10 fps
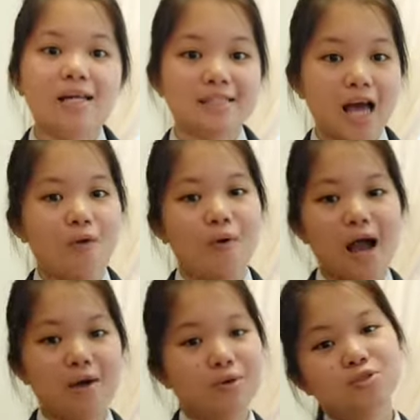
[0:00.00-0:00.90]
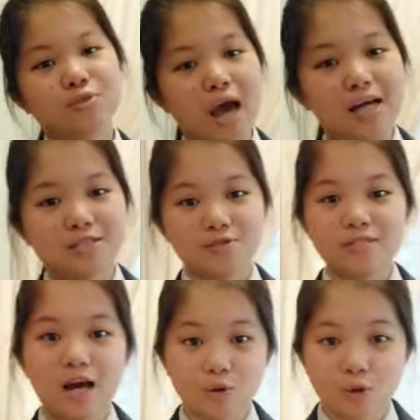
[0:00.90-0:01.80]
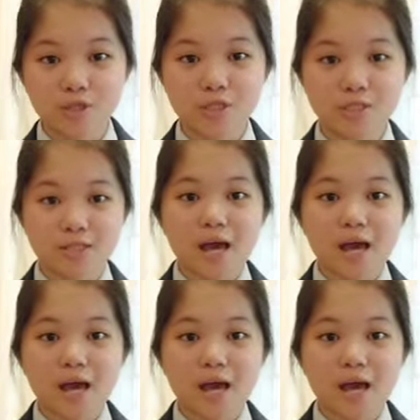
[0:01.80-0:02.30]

Now, I want to ask you some question.